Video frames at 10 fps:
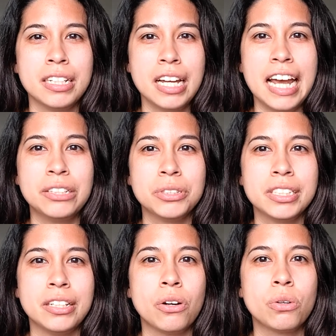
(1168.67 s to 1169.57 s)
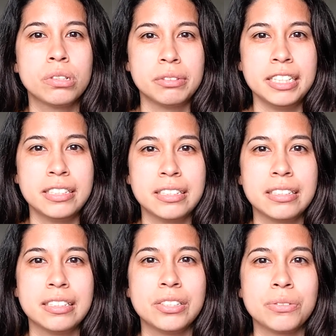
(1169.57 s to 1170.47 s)
Andreessen Horowitz,
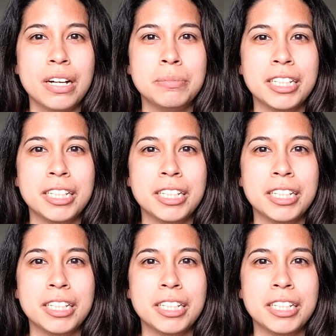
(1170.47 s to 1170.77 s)
describes